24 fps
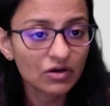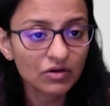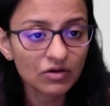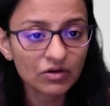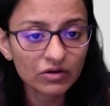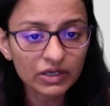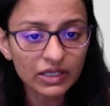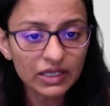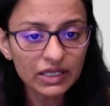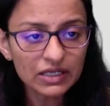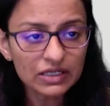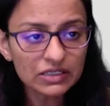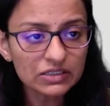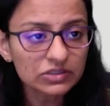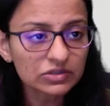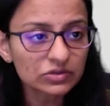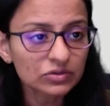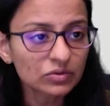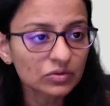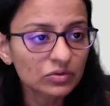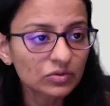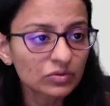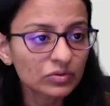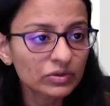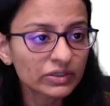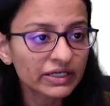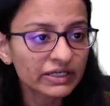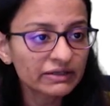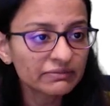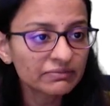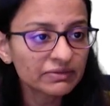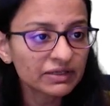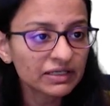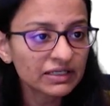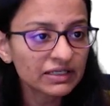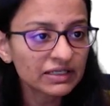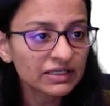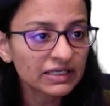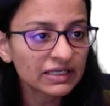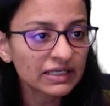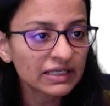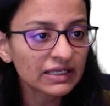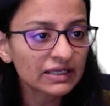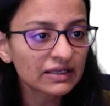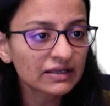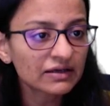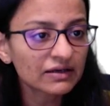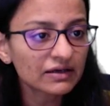Okay, so let me
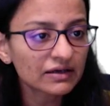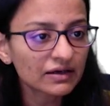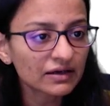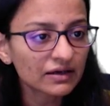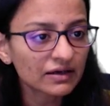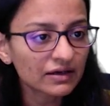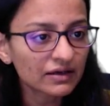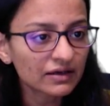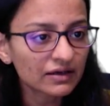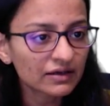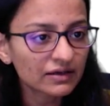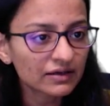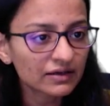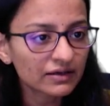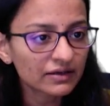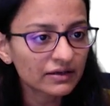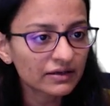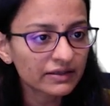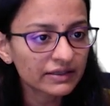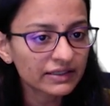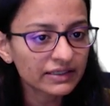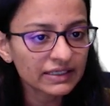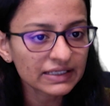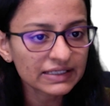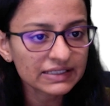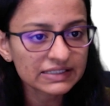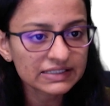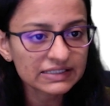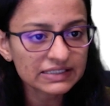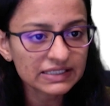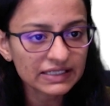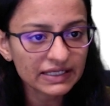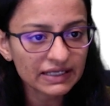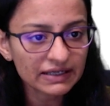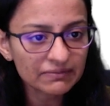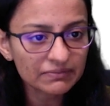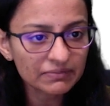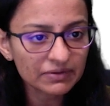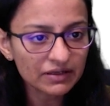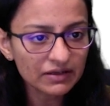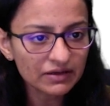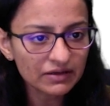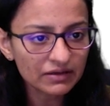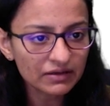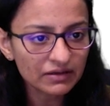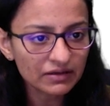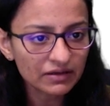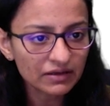take a text label.
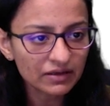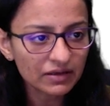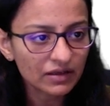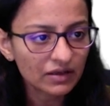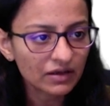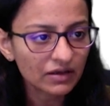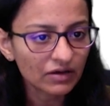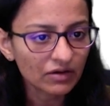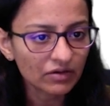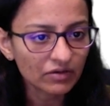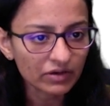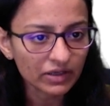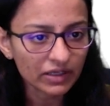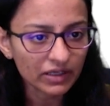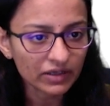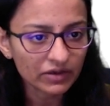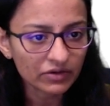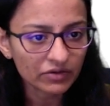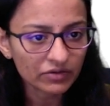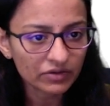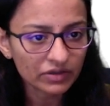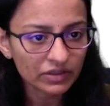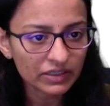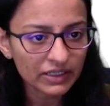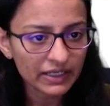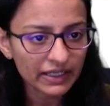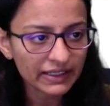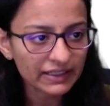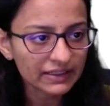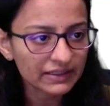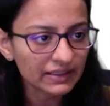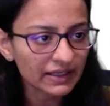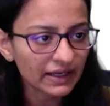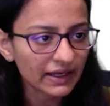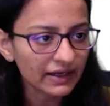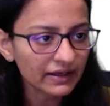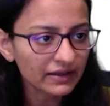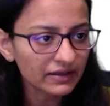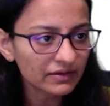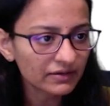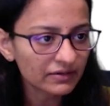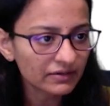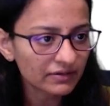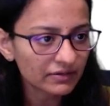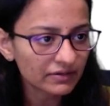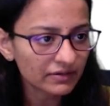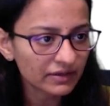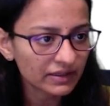Okay, not like that.
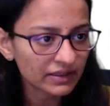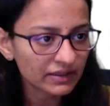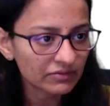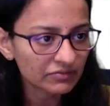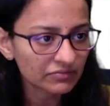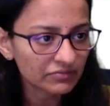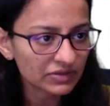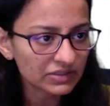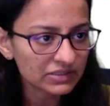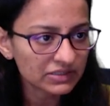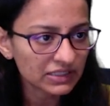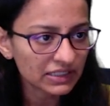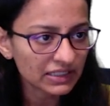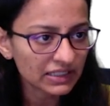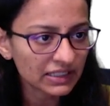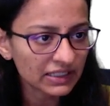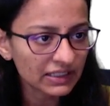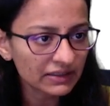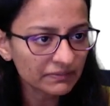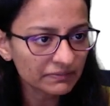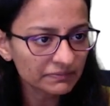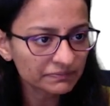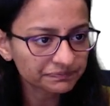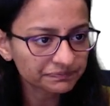Give me a second.